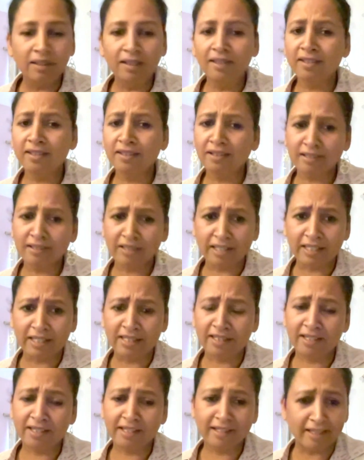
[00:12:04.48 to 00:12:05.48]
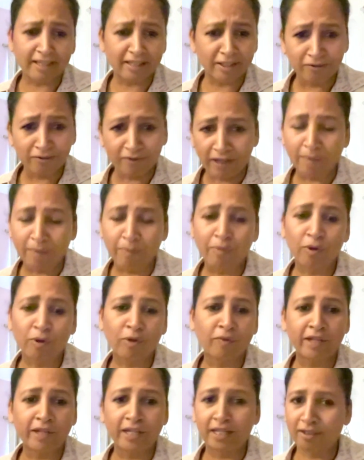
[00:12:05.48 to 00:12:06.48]
This is a statistics that is well
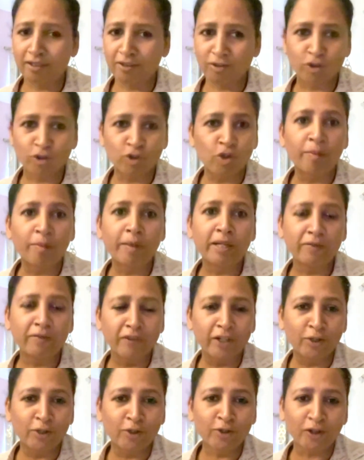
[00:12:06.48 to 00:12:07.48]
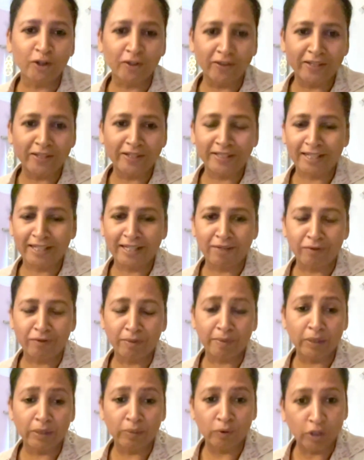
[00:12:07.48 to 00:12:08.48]
proven. It is so many videos on this and
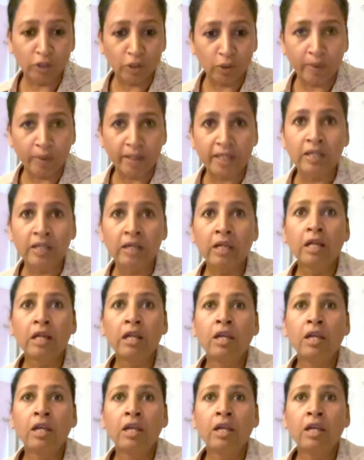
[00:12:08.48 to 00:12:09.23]
everybody would know it.